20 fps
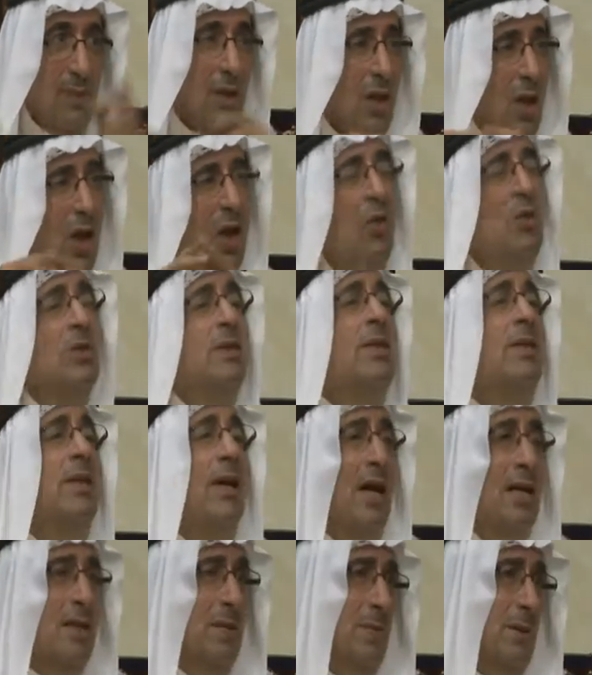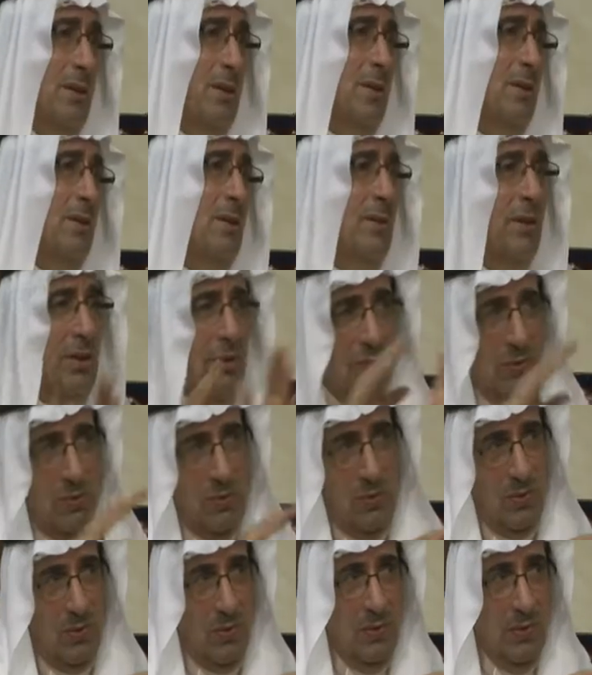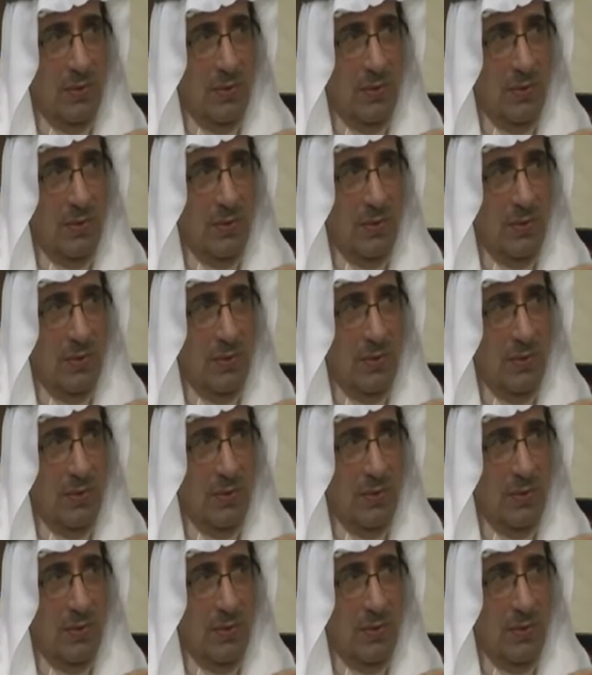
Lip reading: I was in the hospitals, not to school,